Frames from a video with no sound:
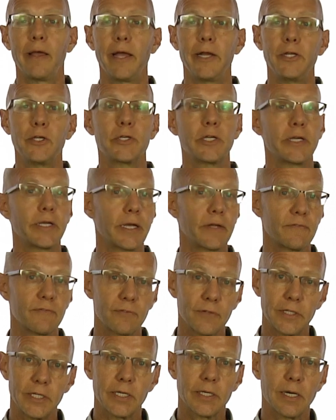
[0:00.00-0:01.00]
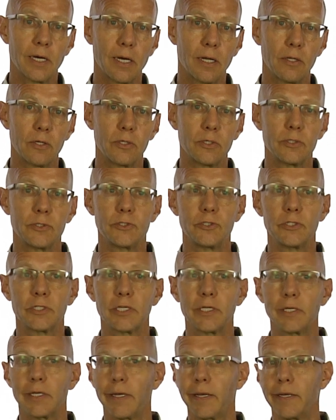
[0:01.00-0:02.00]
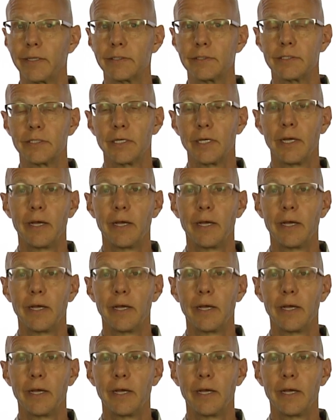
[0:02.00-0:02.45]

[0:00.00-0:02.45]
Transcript: And you can get flea collars, you can get